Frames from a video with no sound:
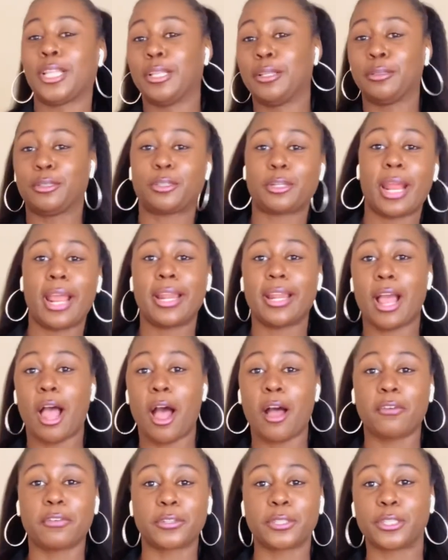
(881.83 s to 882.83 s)
trying to
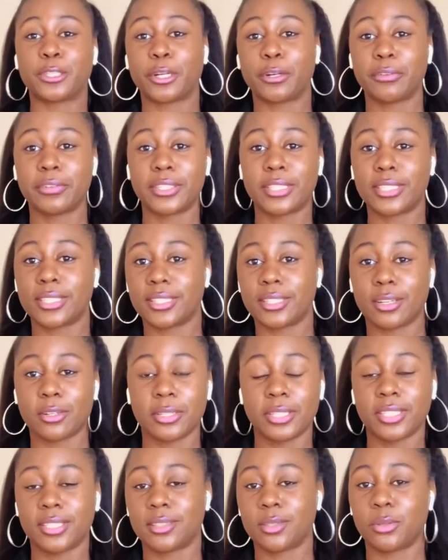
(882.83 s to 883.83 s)
offer services on
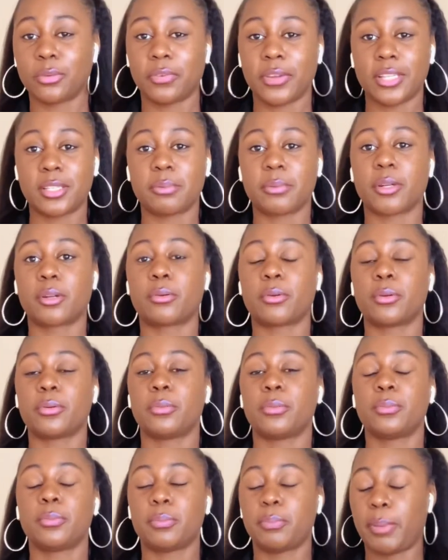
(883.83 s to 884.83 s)
these little Facebook group
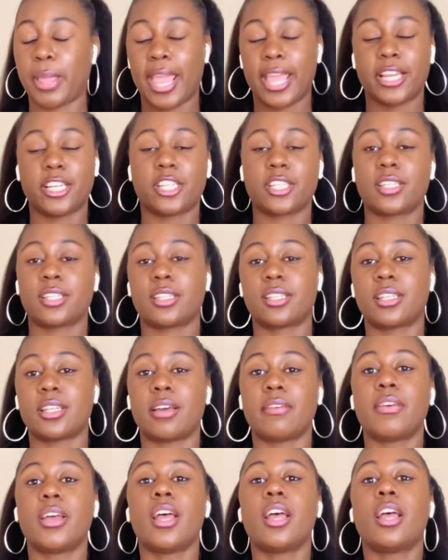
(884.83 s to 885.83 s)
pages and
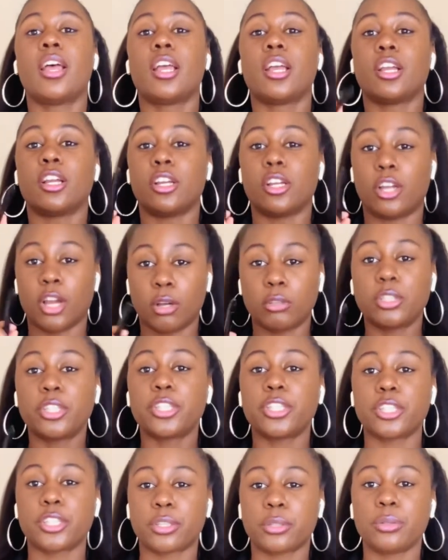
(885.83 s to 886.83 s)
stuff. Go to
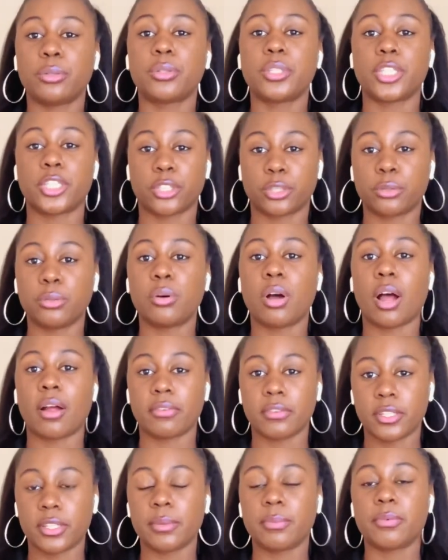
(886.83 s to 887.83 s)
your school
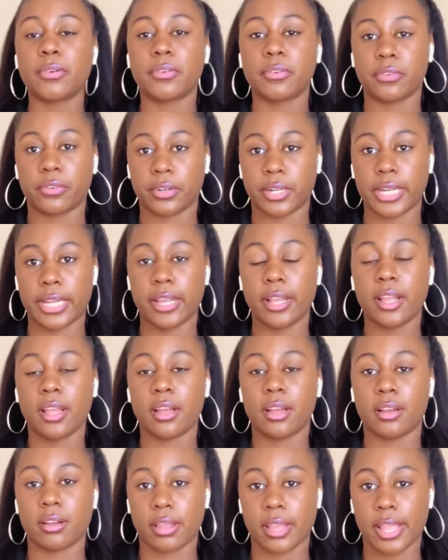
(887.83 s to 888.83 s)
offers them for free,
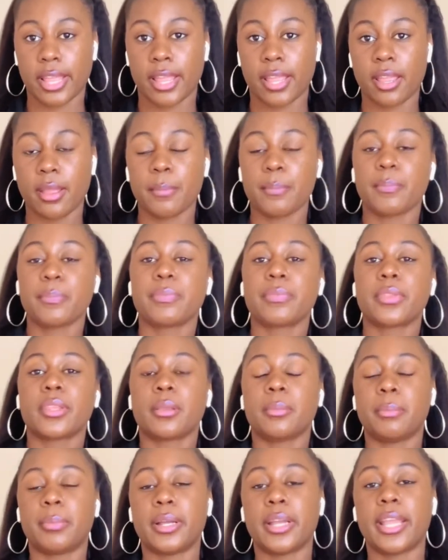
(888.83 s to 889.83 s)
okay?
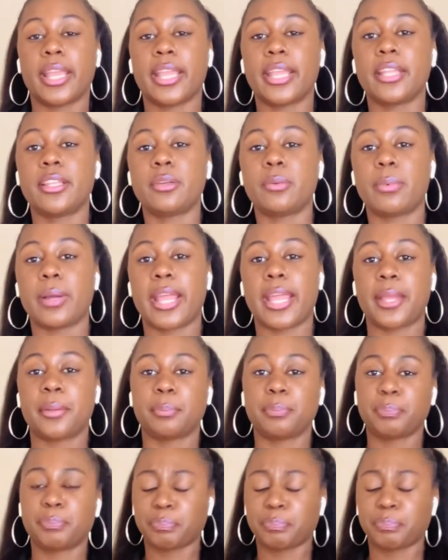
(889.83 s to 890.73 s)
But either way,